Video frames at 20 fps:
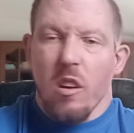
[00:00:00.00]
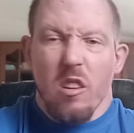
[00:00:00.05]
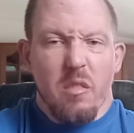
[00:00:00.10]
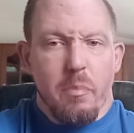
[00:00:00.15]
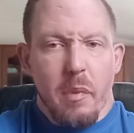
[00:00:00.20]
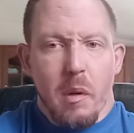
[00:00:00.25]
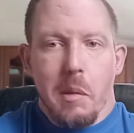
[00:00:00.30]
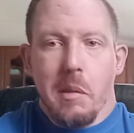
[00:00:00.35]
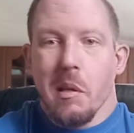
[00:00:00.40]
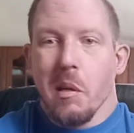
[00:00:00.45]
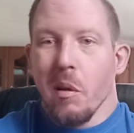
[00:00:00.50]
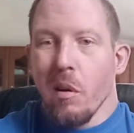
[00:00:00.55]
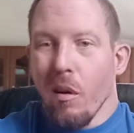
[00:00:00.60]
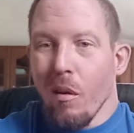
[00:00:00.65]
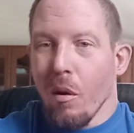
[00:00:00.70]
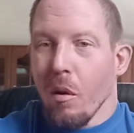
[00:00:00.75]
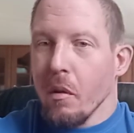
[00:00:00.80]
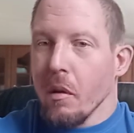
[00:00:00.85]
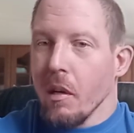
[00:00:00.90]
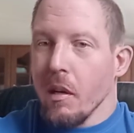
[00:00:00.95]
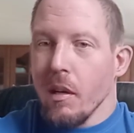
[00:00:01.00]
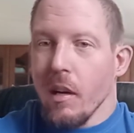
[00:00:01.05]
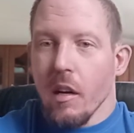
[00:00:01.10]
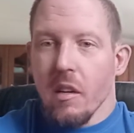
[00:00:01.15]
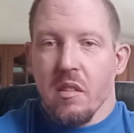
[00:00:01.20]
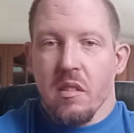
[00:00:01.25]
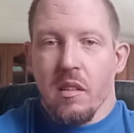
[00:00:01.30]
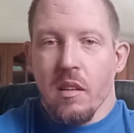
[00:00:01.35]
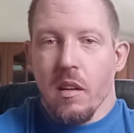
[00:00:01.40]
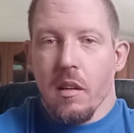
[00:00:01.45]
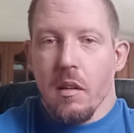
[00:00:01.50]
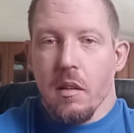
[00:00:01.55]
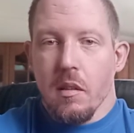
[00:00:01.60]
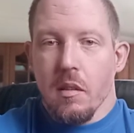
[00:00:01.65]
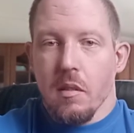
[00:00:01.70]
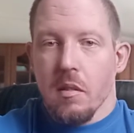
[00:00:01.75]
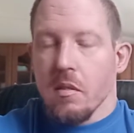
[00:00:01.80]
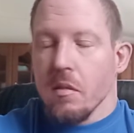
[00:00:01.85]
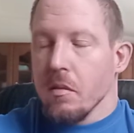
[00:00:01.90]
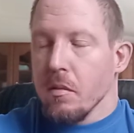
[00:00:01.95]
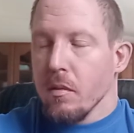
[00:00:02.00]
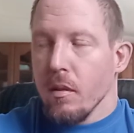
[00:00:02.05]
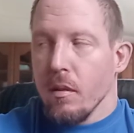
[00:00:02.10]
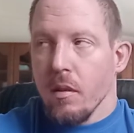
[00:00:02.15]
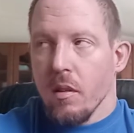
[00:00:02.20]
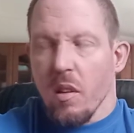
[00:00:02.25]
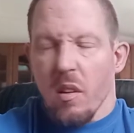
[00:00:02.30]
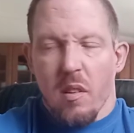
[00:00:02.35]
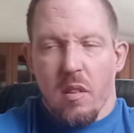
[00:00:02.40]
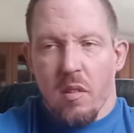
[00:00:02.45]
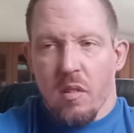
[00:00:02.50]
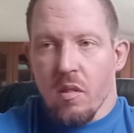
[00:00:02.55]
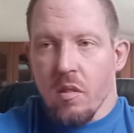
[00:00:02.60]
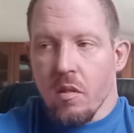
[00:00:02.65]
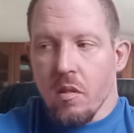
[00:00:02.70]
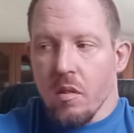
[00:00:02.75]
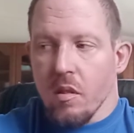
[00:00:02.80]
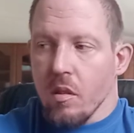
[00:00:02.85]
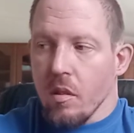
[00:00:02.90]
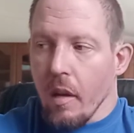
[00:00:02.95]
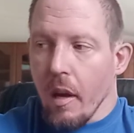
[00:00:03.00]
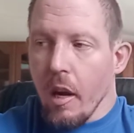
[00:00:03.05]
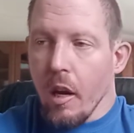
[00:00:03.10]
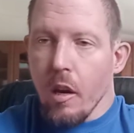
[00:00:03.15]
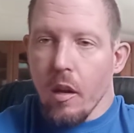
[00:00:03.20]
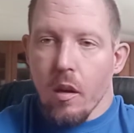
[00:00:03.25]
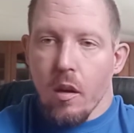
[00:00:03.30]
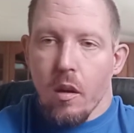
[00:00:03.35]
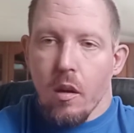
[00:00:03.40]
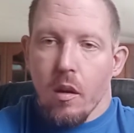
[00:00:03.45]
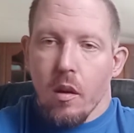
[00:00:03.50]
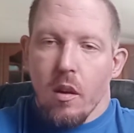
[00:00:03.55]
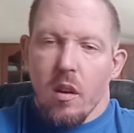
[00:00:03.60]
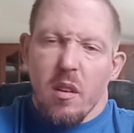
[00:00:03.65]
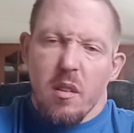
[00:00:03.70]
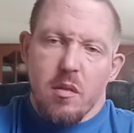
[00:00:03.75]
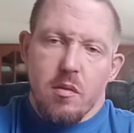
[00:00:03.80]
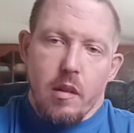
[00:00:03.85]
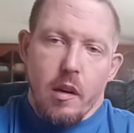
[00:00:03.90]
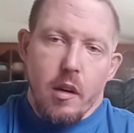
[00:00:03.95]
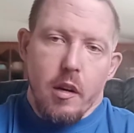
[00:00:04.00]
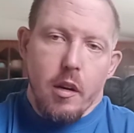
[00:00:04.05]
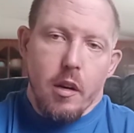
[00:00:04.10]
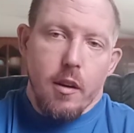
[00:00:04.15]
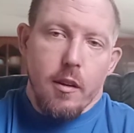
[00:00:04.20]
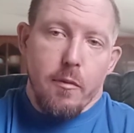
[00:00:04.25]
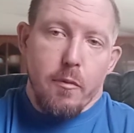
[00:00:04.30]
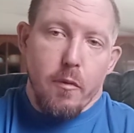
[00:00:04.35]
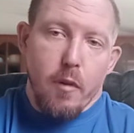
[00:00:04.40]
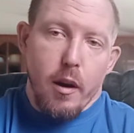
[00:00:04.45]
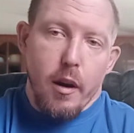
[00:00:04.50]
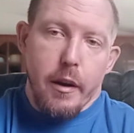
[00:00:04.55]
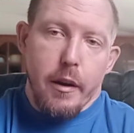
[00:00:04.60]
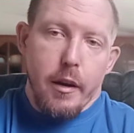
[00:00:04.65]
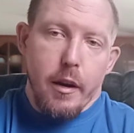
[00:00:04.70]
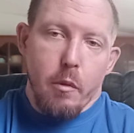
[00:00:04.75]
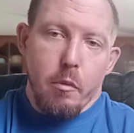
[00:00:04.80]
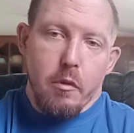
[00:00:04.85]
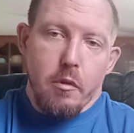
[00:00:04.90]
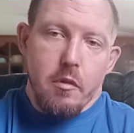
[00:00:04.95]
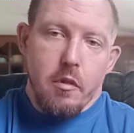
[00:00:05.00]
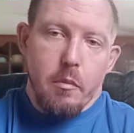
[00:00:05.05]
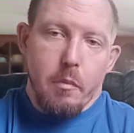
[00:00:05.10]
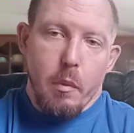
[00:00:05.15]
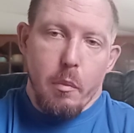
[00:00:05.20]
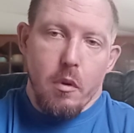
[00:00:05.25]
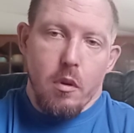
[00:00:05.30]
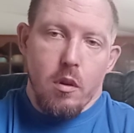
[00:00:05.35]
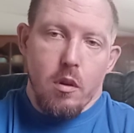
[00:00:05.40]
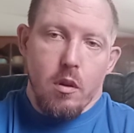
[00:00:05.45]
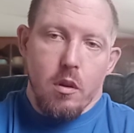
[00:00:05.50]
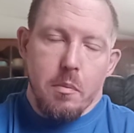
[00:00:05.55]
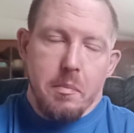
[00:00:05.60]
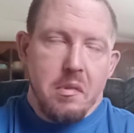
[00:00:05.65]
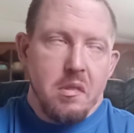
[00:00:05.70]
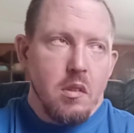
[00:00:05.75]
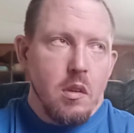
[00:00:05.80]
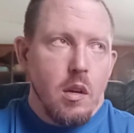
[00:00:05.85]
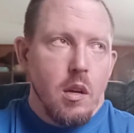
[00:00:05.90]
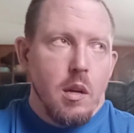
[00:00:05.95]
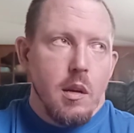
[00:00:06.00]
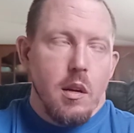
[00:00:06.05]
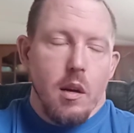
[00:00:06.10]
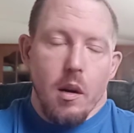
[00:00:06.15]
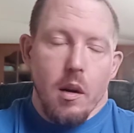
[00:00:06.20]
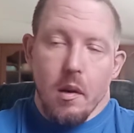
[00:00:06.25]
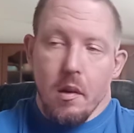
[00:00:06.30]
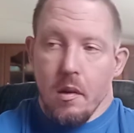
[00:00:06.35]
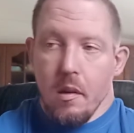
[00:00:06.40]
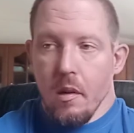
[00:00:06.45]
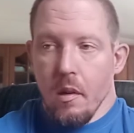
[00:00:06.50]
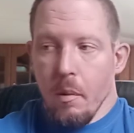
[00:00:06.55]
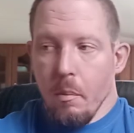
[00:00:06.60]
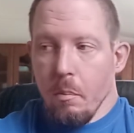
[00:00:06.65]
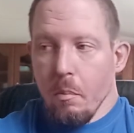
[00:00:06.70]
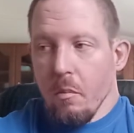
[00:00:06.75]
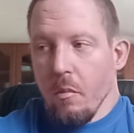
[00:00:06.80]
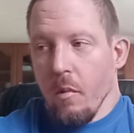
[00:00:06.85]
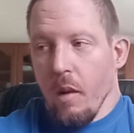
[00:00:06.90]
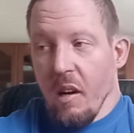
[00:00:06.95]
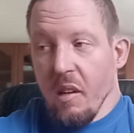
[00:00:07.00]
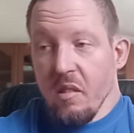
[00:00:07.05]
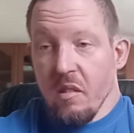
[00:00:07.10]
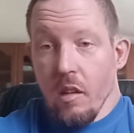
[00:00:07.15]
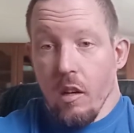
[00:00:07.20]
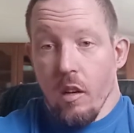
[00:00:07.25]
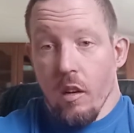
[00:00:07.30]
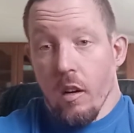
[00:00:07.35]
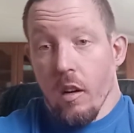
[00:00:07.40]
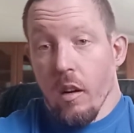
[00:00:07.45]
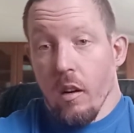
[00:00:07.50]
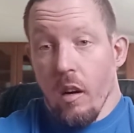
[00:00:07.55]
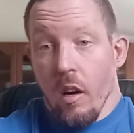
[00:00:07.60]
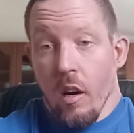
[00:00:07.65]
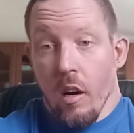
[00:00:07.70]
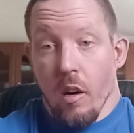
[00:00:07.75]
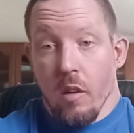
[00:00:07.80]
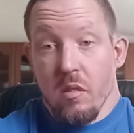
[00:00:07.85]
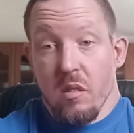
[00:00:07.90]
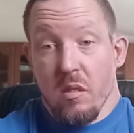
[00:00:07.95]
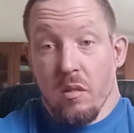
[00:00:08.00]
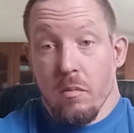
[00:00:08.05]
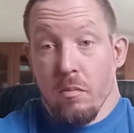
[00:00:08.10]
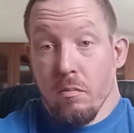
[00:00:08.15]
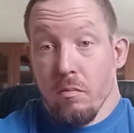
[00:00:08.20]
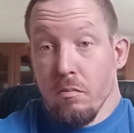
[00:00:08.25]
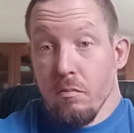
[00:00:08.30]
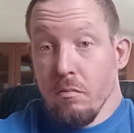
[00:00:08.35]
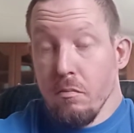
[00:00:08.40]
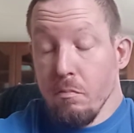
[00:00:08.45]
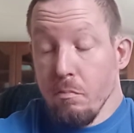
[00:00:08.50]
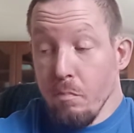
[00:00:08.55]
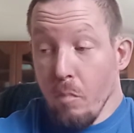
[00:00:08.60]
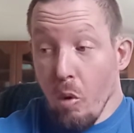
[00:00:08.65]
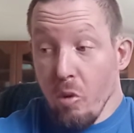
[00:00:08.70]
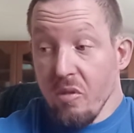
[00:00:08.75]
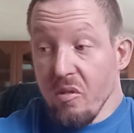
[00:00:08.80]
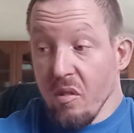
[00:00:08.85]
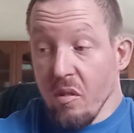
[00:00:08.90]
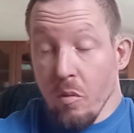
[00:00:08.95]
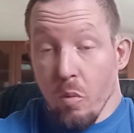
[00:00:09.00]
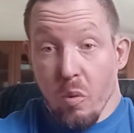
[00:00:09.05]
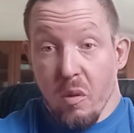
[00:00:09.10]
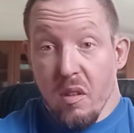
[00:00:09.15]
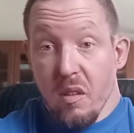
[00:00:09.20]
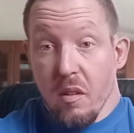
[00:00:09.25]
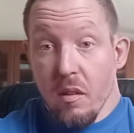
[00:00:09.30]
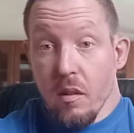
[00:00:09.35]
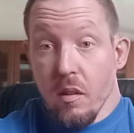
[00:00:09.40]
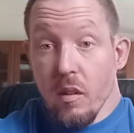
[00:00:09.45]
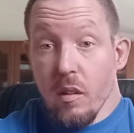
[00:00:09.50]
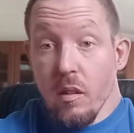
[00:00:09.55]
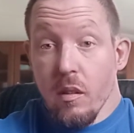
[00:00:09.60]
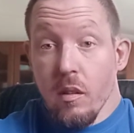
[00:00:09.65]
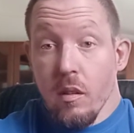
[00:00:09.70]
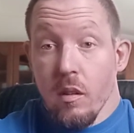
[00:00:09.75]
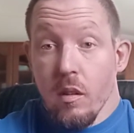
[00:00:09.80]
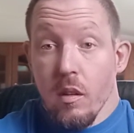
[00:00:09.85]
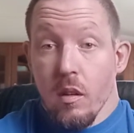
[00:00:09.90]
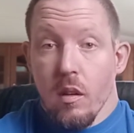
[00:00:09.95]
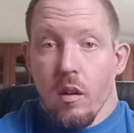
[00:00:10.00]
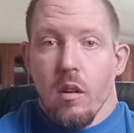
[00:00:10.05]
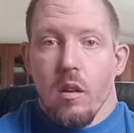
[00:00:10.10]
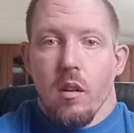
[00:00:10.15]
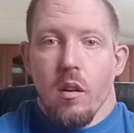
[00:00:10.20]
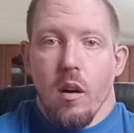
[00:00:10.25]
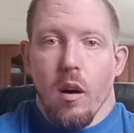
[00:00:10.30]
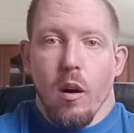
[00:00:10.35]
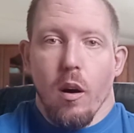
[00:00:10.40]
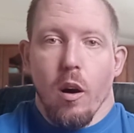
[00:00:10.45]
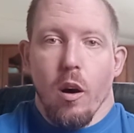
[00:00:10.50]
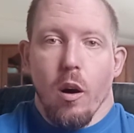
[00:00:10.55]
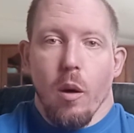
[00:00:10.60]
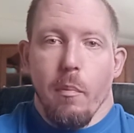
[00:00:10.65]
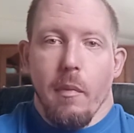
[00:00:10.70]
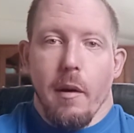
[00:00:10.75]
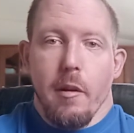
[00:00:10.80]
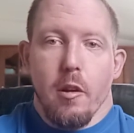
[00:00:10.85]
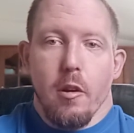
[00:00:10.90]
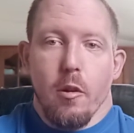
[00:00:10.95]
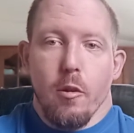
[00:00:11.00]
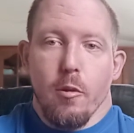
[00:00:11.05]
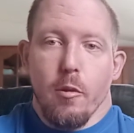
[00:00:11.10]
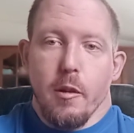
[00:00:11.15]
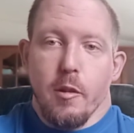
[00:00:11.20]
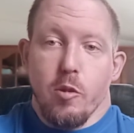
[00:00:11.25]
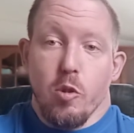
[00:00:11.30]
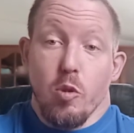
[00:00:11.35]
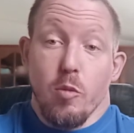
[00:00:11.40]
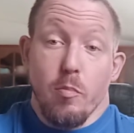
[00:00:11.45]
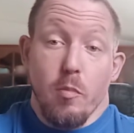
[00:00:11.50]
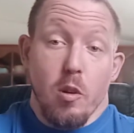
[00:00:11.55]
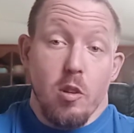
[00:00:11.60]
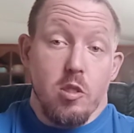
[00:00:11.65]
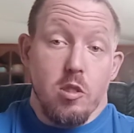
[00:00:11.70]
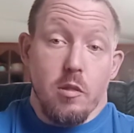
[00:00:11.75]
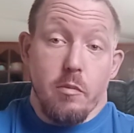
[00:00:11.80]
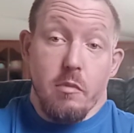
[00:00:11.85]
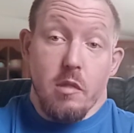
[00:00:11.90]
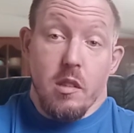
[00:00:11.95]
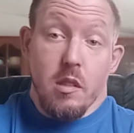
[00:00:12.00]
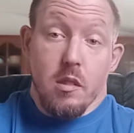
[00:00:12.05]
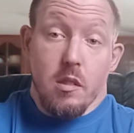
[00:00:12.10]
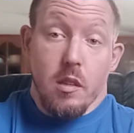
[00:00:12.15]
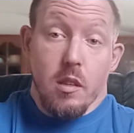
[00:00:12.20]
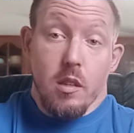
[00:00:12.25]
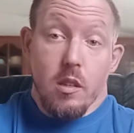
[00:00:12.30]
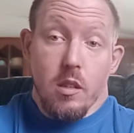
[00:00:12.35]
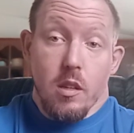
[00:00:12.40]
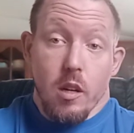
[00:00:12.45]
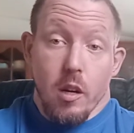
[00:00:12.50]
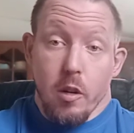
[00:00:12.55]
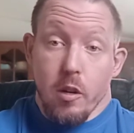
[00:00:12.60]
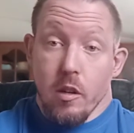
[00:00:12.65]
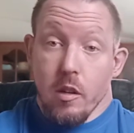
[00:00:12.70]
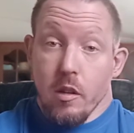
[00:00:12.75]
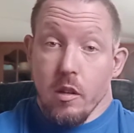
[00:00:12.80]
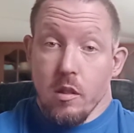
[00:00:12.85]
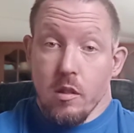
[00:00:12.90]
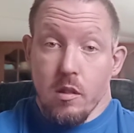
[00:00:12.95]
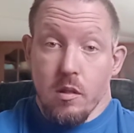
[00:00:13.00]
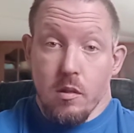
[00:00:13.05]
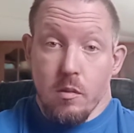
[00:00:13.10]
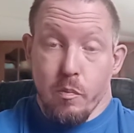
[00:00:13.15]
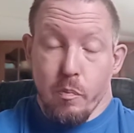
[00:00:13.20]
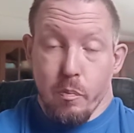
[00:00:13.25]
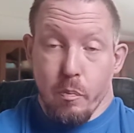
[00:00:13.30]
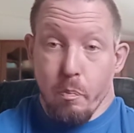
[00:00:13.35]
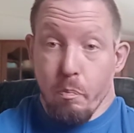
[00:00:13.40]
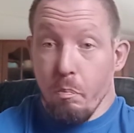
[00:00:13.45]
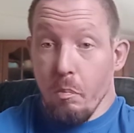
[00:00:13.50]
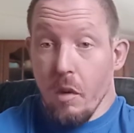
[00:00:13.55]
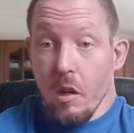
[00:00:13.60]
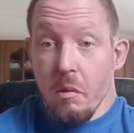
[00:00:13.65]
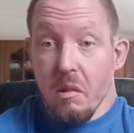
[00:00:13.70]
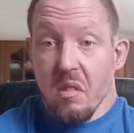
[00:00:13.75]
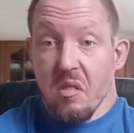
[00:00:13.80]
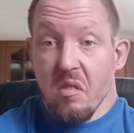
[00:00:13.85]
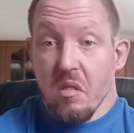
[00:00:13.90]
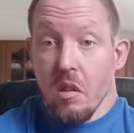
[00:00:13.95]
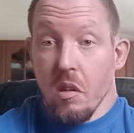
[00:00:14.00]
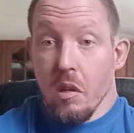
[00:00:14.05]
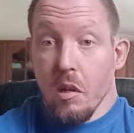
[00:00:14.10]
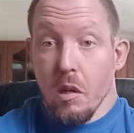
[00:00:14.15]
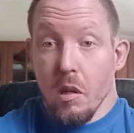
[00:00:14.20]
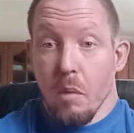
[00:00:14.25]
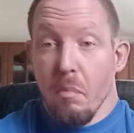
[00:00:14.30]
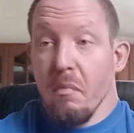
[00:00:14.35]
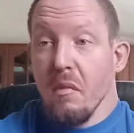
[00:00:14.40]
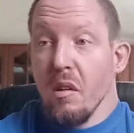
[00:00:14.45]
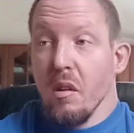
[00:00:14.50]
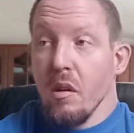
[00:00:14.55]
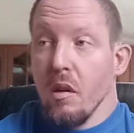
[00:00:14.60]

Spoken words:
It's been a good holiday. I just kind of stayed here. Friday I went to my mom's. I stayed around the house most of the weekend. I didn't really do much of anything other than maybe some